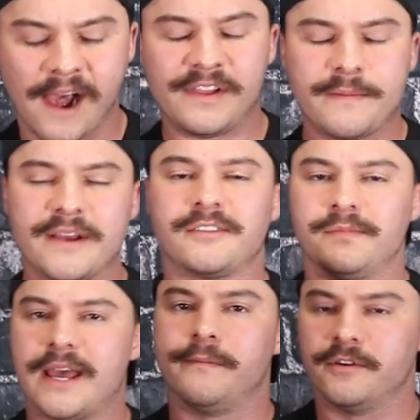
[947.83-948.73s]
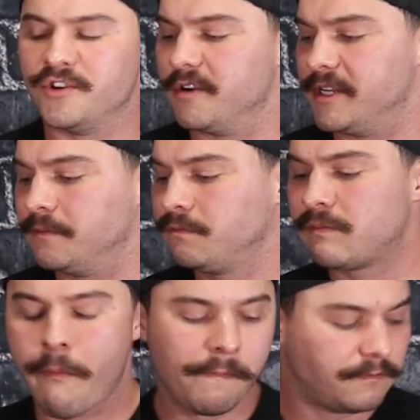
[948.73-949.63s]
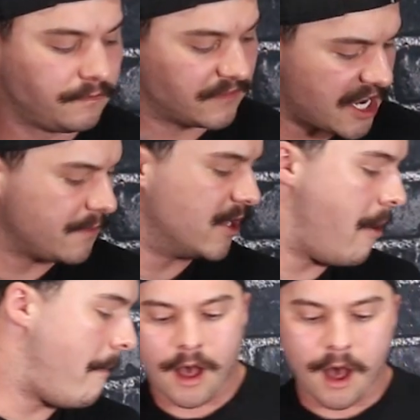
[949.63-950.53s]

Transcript: And they make some damn good jerky. Damn good.